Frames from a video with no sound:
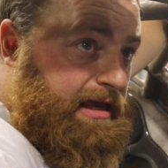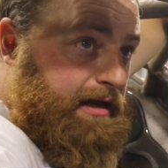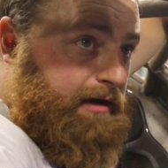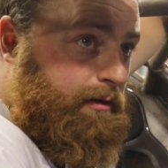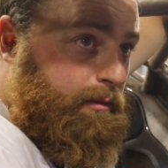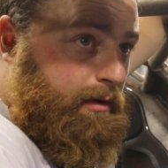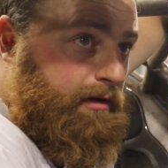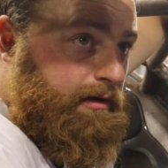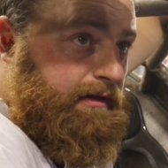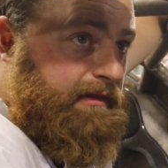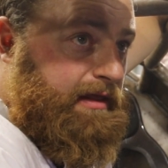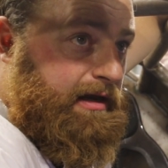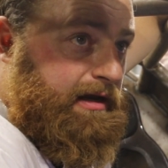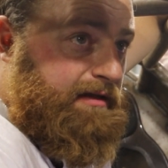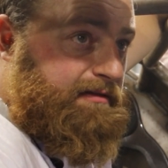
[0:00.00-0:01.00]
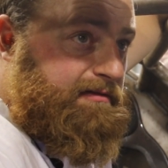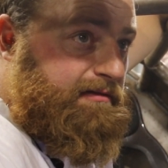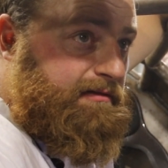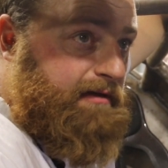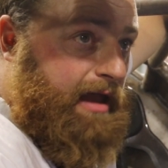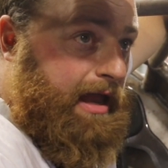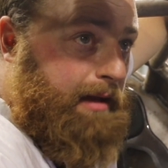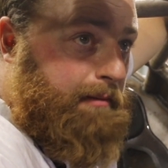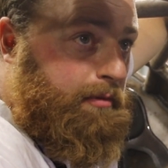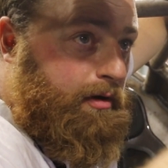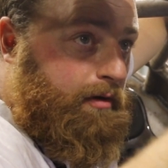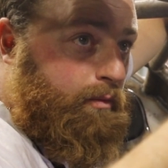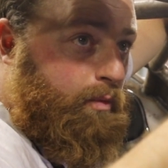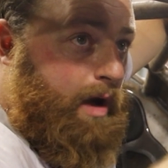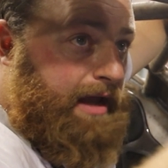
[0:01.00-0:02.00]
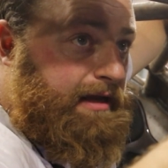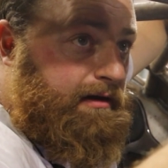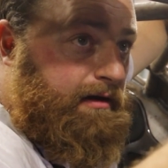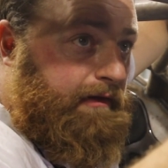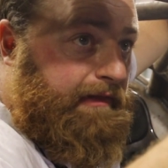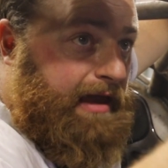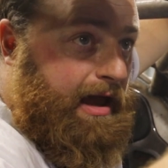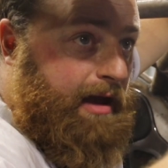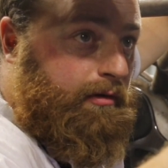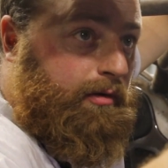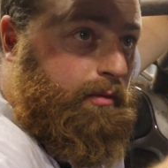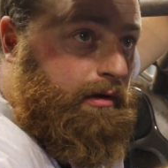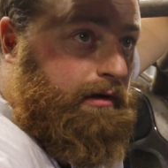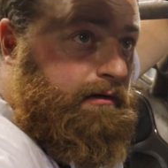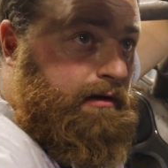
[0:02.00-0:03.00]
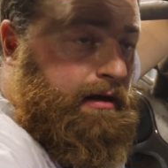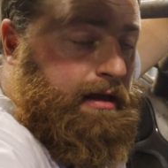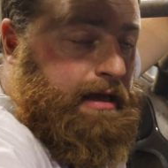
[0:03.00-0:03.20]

inner one, and then it's amber white on the outer one.